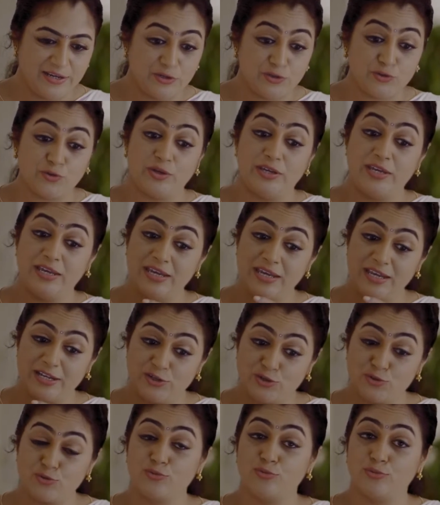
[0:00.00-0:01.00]
So
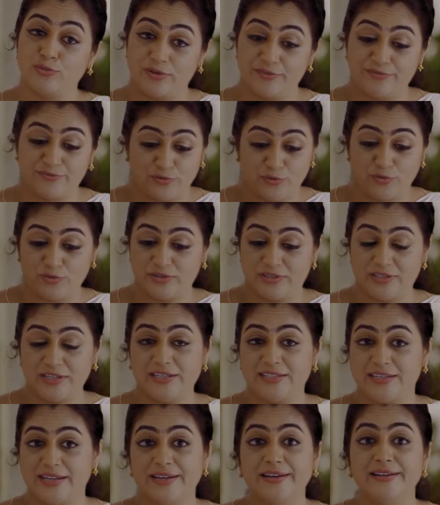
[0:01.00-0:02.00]
he too, of course,
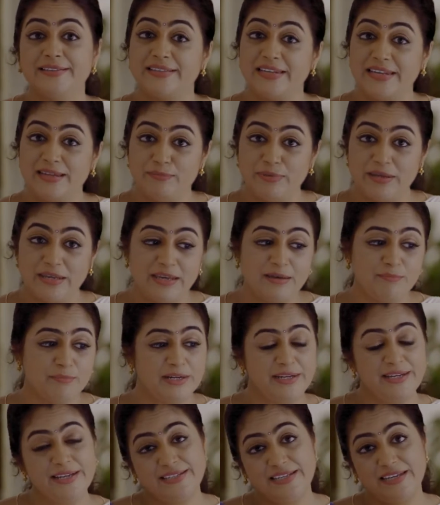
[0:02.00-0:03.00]
is an earthly being,
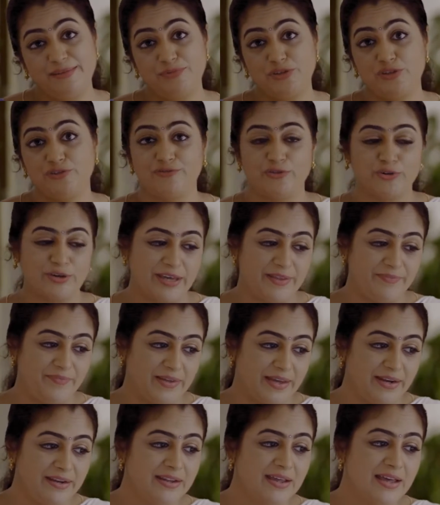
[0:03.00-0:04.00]
but he seems to forget
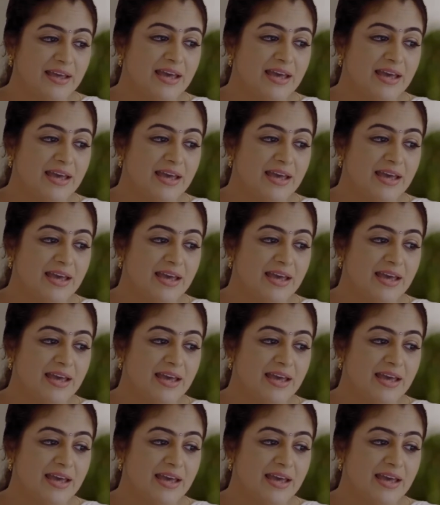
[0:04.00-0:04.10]
that.